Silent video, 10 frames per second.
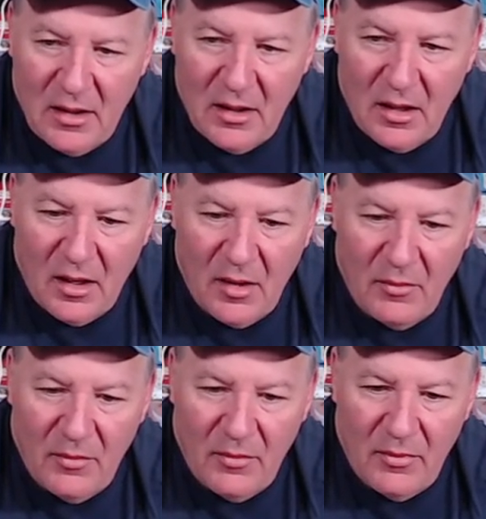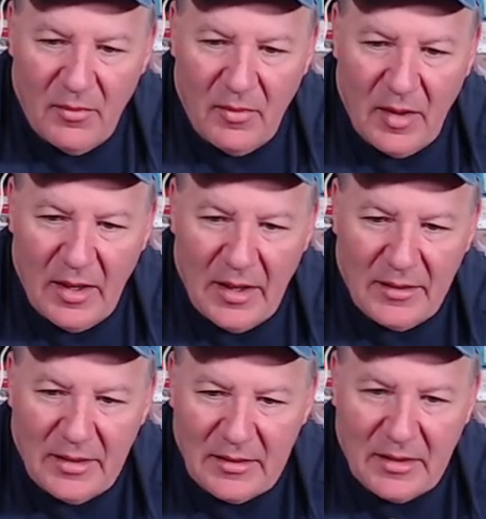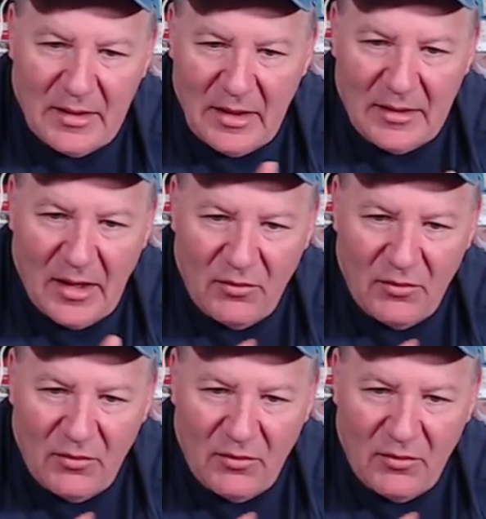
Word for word: Um, and I think the thing that